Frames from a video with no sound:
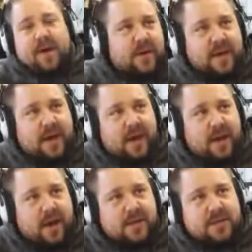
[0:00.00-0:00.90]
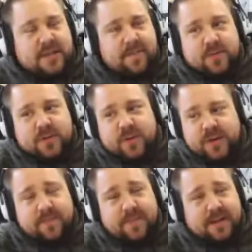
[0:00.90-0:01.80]
A 10-man tactical
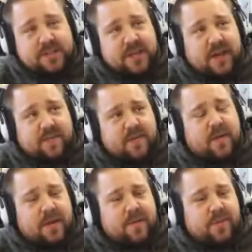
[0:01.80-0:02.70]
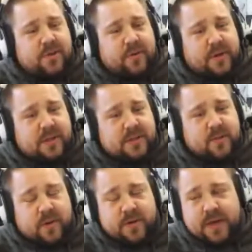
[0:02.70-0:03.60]
squad, and he managed to cover like the majority of the squad,
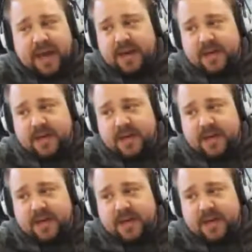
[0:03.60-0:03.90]
and I